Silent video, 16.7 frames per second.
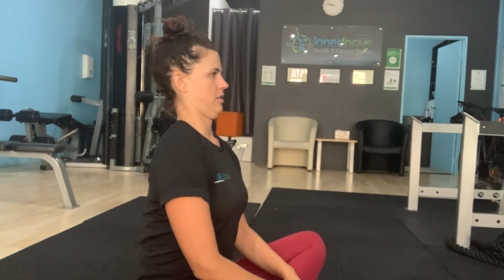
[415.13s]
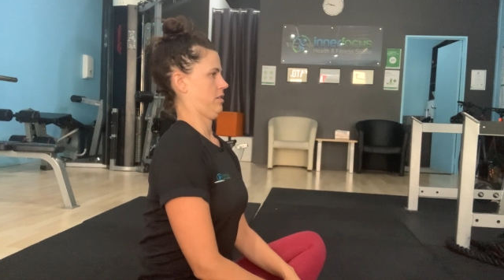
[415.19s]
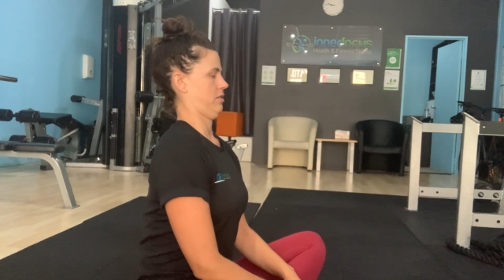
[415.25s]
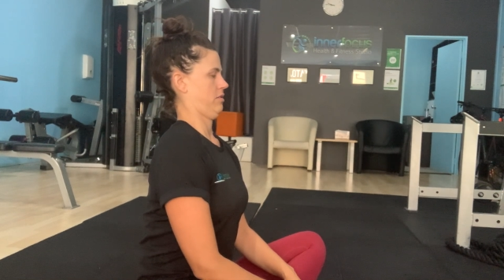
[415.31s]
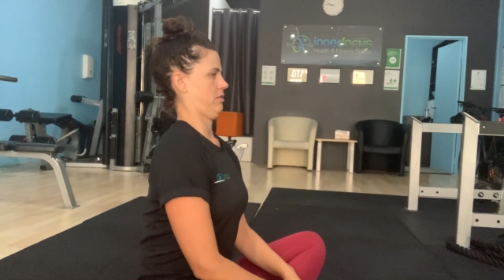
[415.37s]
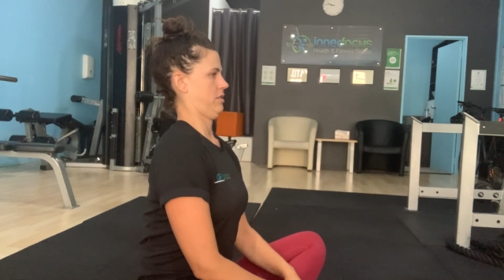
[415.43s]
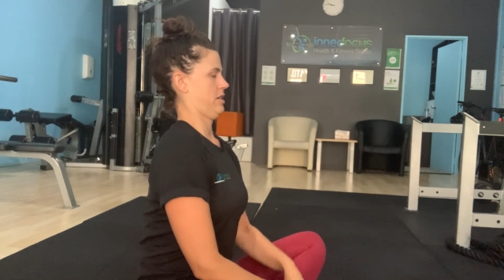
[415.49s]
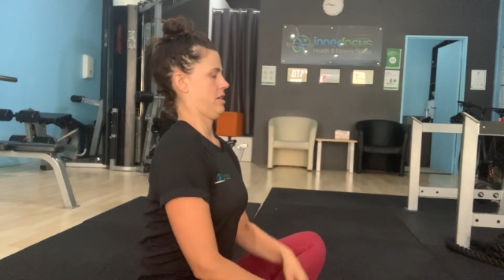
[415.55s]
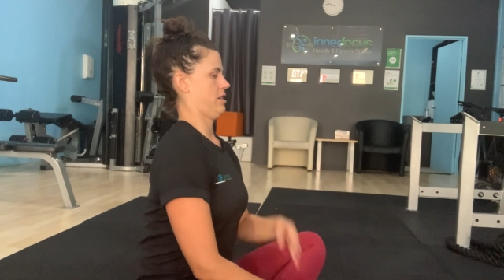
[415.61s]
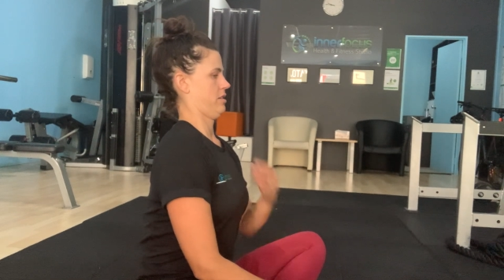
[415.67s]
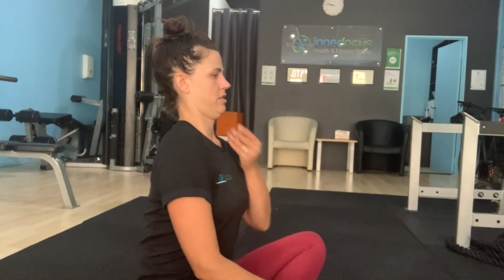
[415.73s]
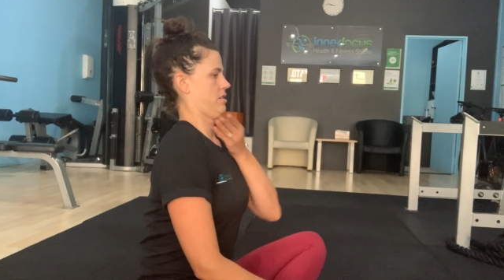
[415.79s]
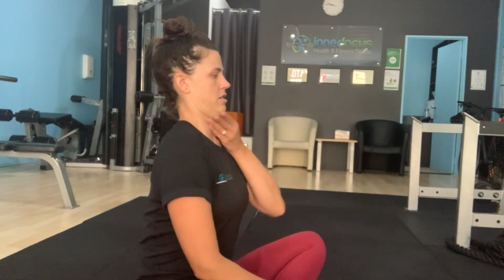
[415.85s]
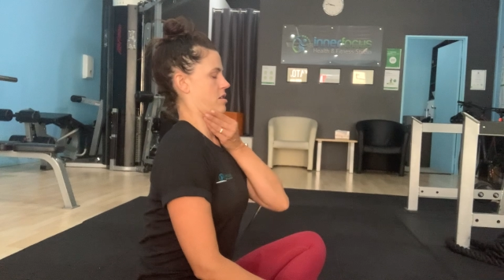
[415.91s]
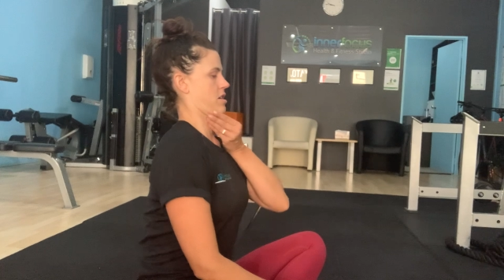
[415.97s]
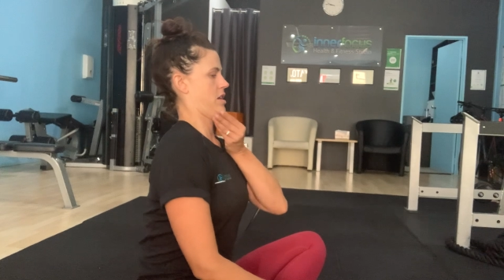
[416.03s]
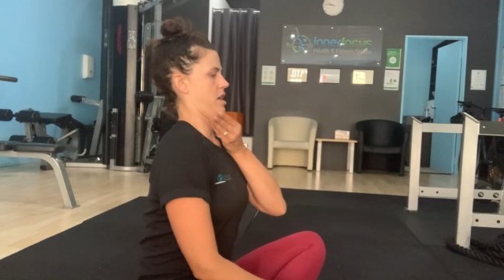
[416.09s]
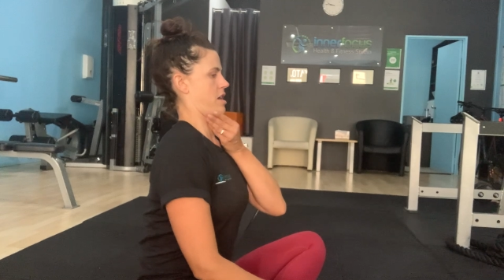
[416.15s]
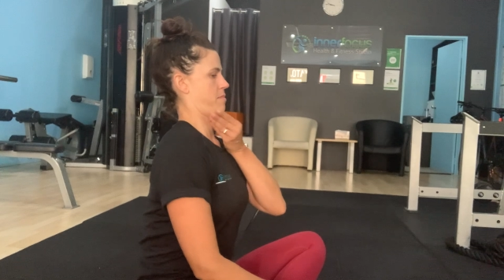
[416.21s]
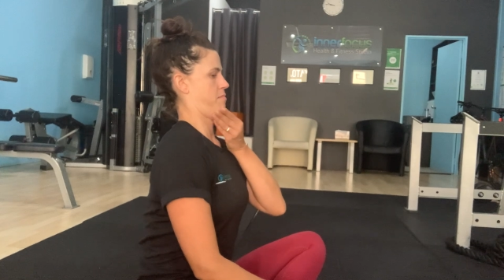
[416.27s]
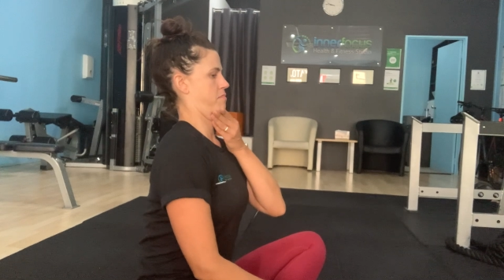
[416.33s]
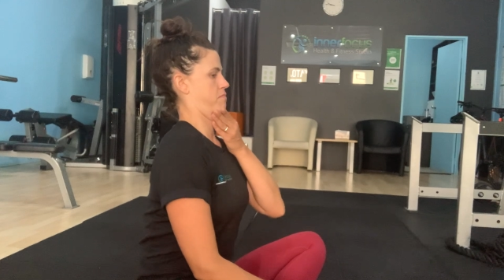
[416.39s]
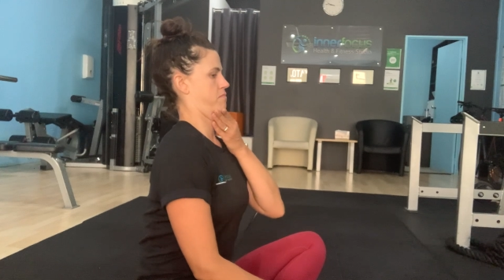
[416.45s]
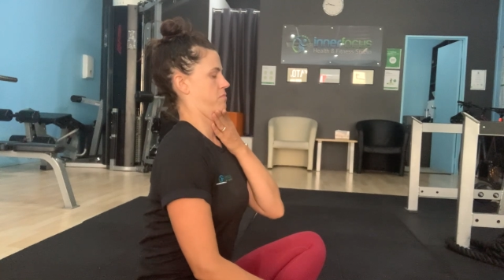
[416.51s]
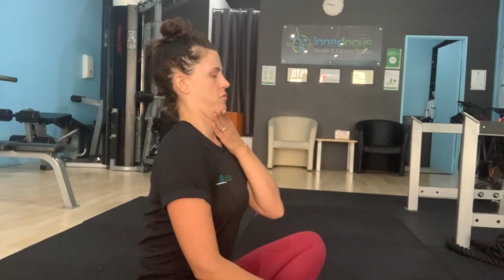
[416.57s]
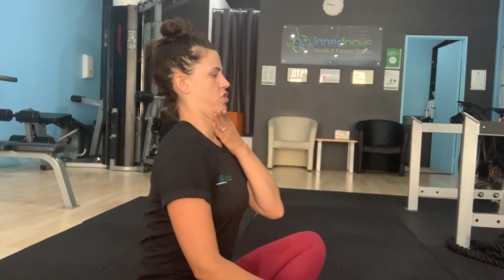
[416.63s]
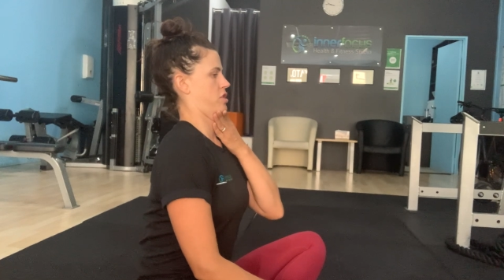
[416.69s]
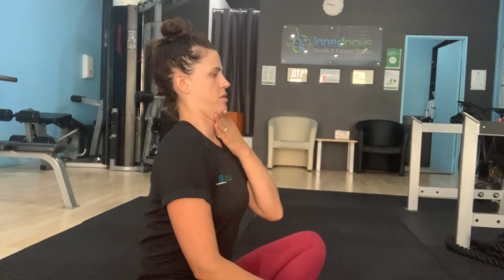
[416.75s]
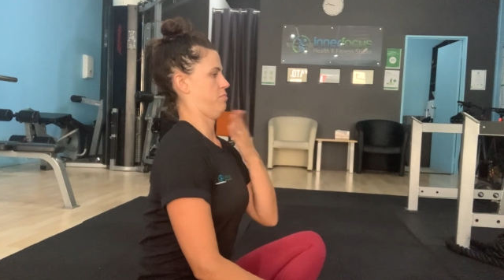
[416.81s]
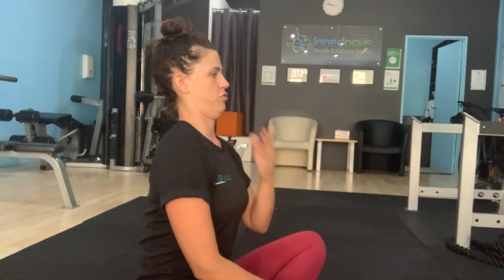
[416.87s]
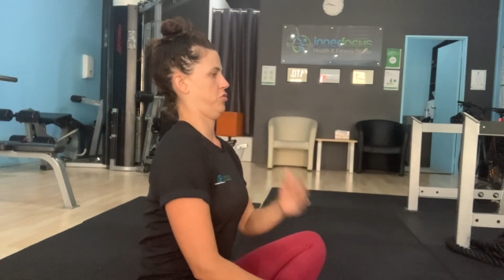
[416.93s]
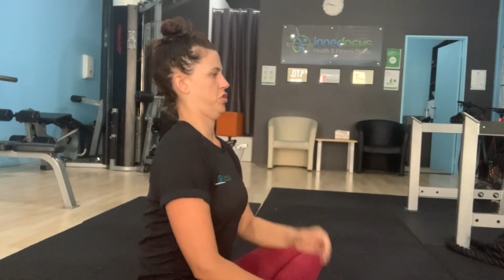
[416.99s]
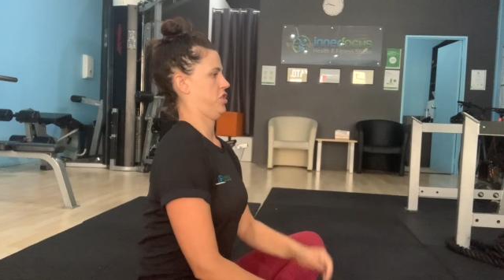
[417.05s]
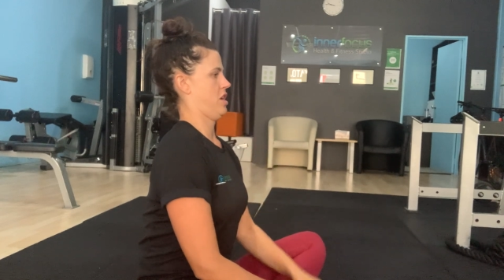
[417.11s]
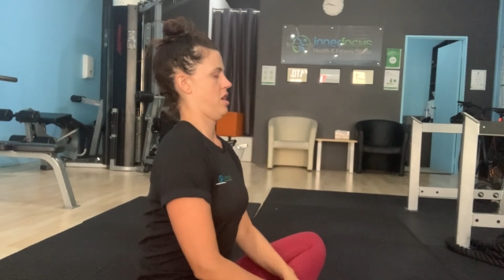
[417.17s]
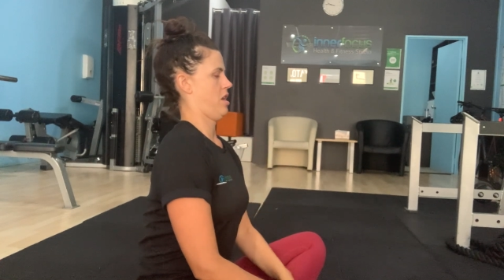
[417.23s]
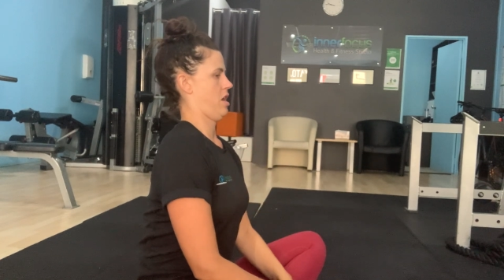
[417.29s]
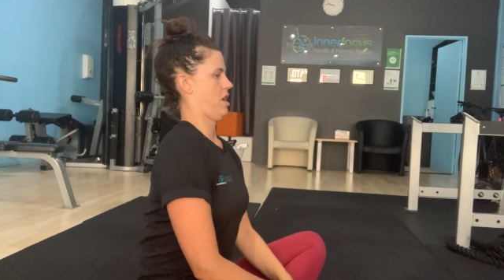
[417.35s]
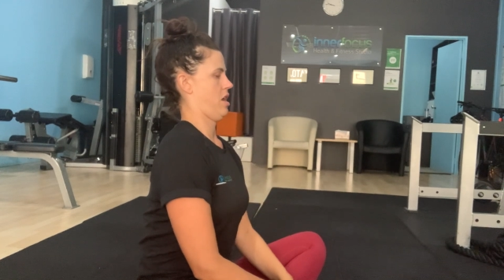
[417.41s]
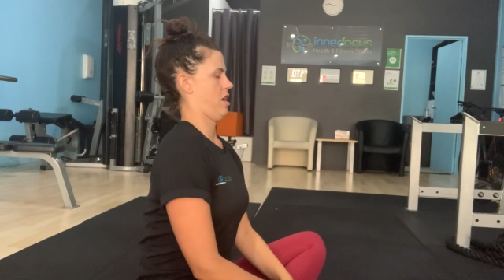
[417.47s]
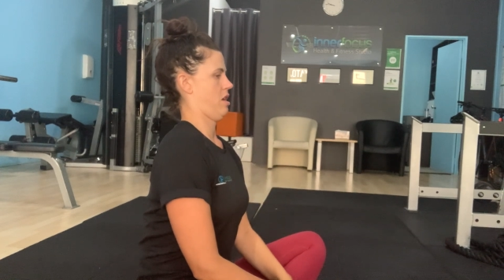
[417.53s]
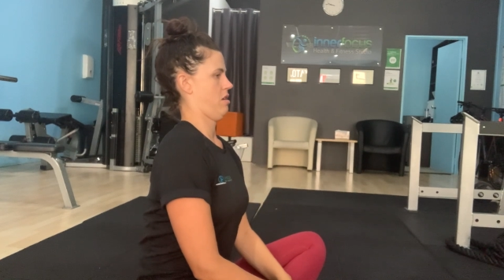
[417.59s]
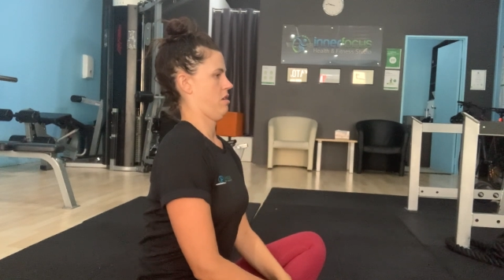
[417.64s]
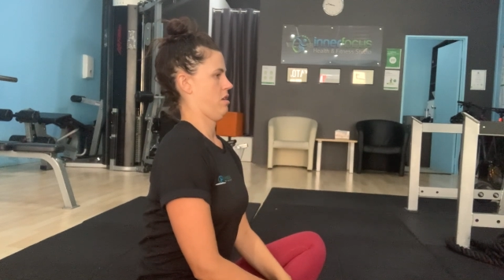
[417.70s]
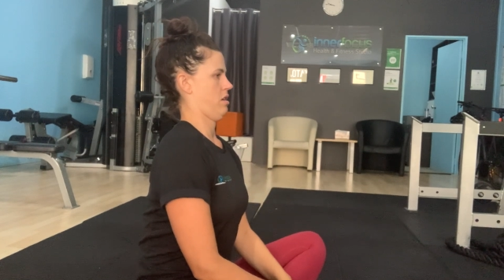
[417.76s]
your neck so you get a double chin here